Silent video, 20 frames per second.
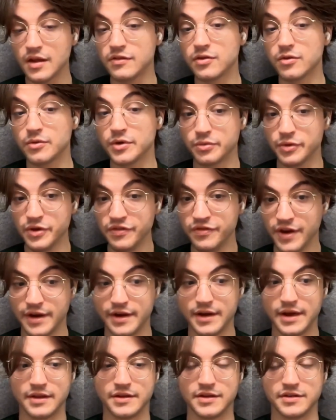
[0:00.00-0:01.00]
And so what we
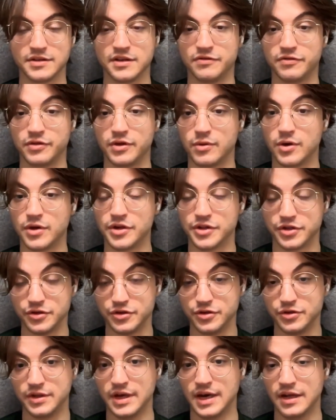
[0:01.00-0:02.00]
found out is if we wanted
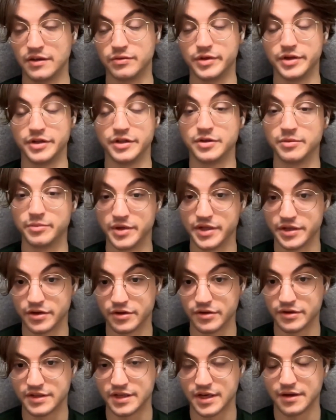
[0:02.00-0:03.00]
to do that, we need to build
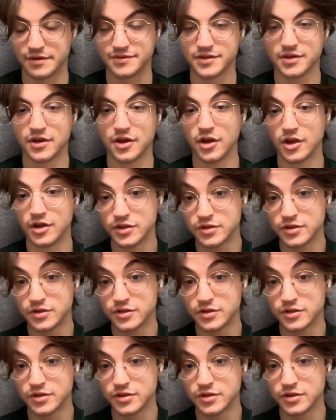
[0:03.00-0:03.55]
it ourselves.